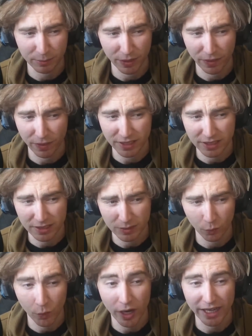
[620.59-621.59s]
But this
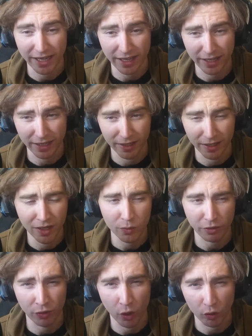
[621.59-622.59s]
way here,
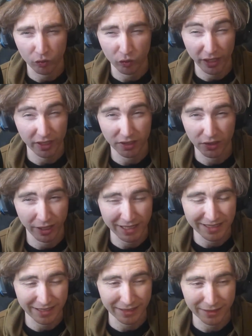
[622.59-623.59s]
with not
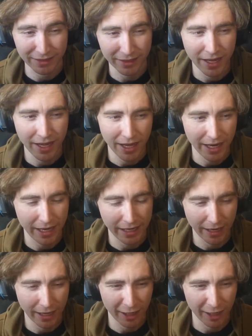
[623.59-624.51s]
recognizing it, he